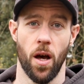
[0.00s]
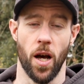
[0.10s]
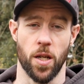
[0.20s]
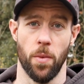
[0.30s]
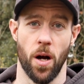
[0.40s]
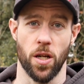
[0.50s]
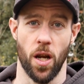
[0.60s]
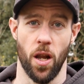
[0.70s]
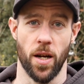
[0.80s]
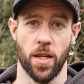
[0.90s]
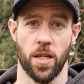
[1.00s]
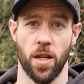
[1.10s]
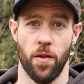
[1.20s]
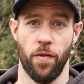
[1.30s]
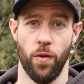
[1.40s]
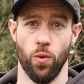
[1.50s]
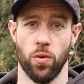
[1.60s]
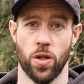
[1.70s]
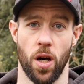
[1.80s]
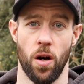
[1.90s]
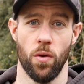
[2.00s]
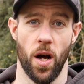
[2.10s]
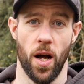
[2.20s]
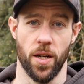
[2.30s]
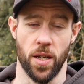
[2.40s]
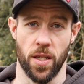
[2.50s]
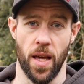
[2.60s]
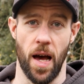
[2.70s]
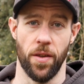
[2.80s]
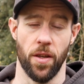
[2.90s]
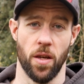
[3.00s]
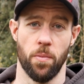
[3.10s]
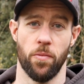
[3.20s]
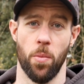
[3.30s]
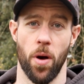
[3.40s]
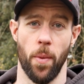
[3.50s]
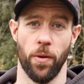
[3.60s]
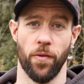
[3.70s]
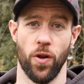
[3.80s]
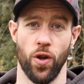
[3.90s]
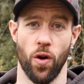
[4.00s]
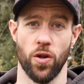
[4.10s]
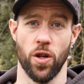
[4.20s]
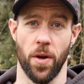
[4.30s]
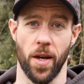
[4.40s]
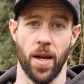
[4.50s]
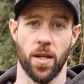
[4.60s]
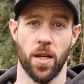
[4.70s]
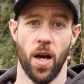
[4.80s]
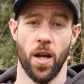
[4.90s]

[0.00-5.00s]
As much as I like to see a full sole, I understand the purpose for not doing it.